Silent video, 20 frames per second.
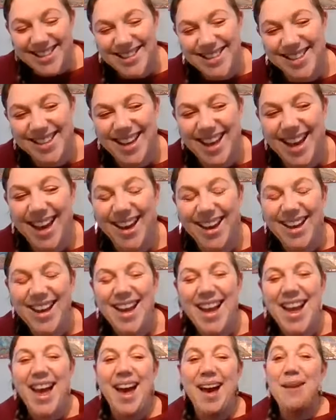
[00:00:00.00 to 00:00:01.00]
So yeah,
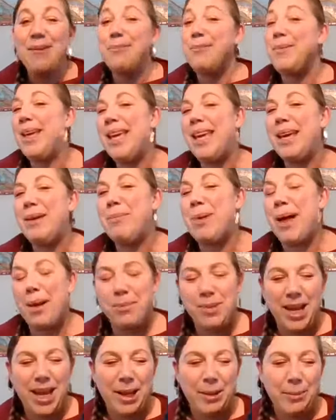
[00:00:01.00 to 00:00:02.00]
me
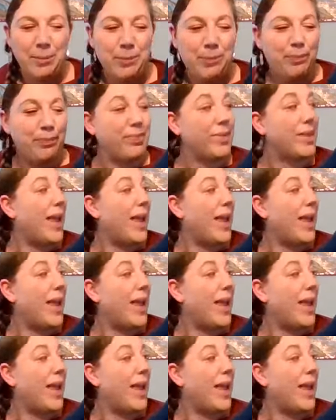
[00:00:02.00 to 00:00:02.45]
babbling.